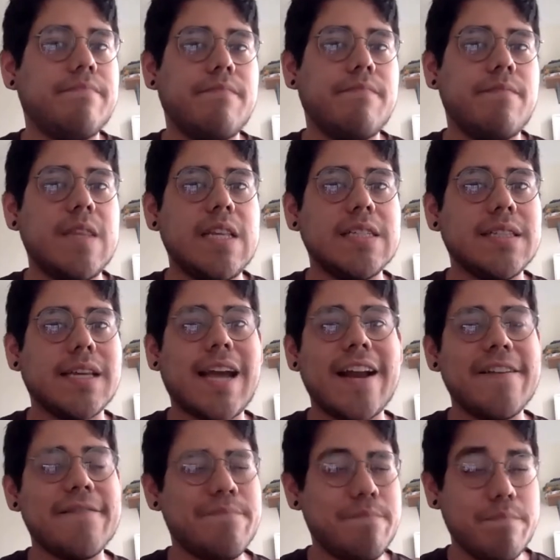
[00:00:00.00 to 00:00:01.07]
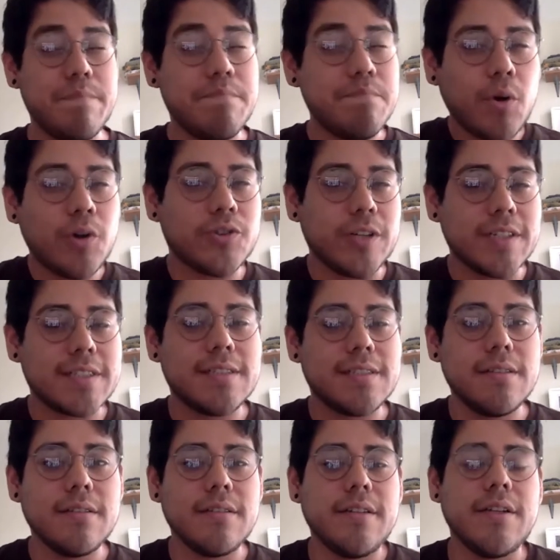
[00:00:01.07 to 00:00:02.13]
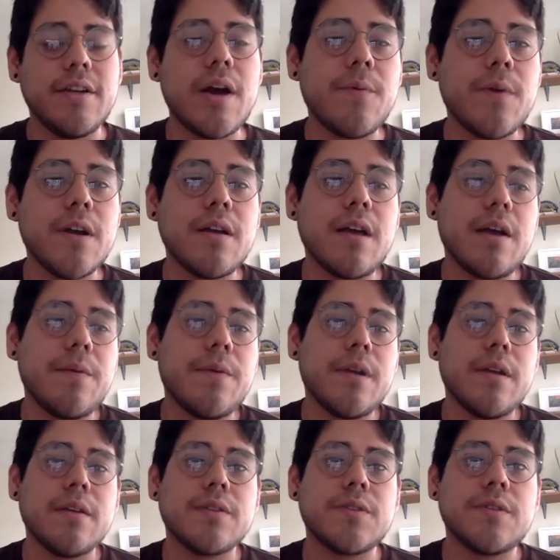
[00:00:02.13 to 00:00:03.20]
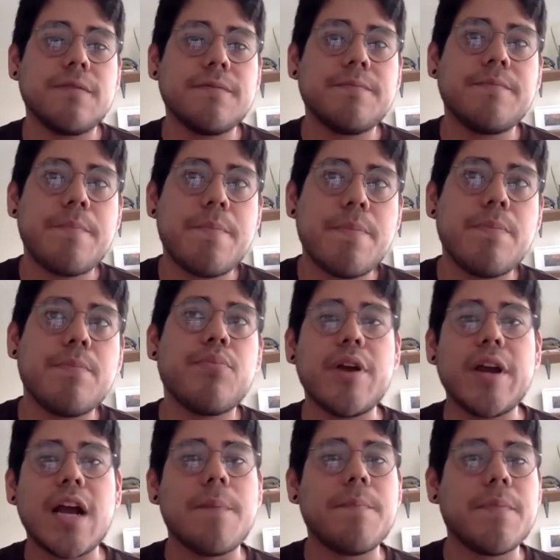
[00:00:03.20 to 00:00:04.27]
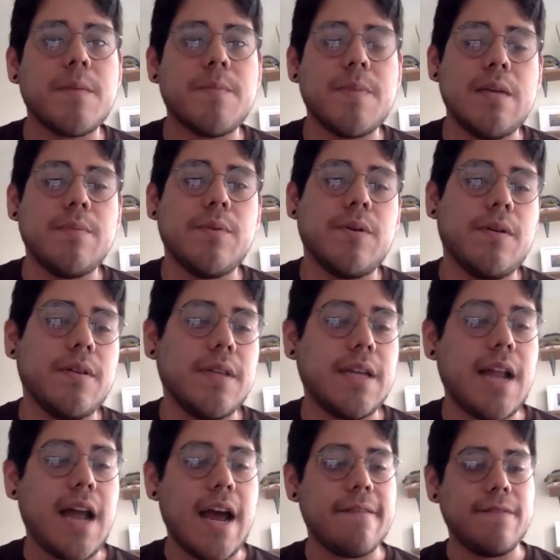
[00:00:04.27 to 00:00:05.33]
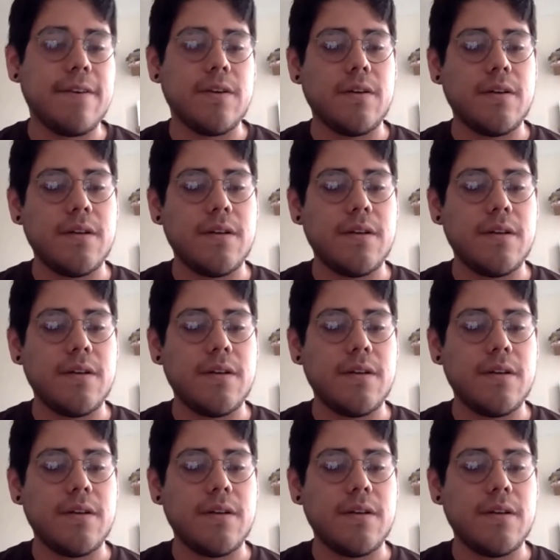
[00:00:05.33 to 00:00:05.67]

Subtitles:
these like kind of portraits. I want to sort of bring up the people that I feel